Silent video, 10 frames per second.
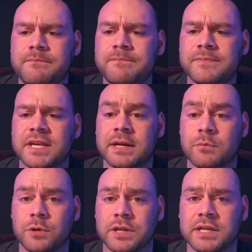And
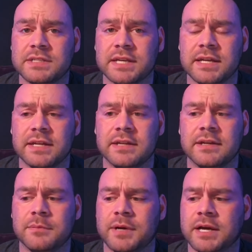I'm really excited
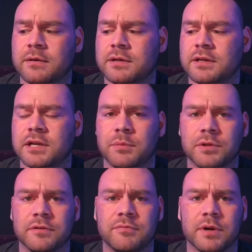about a
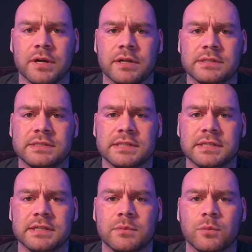couple of products
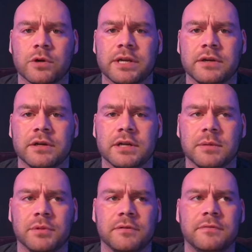that I'm working on, a
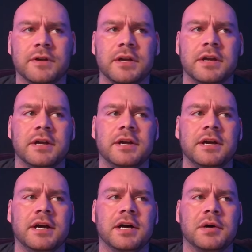couple
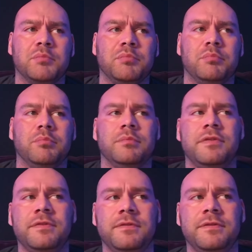of
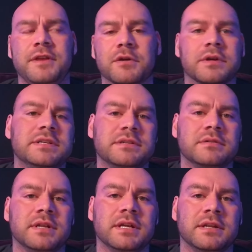theories
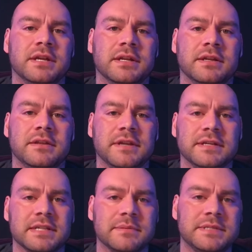and
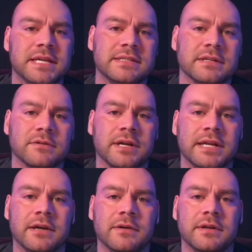things that I'm testing right
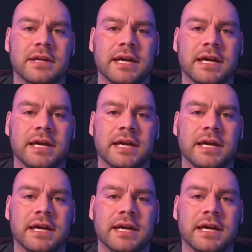now. And I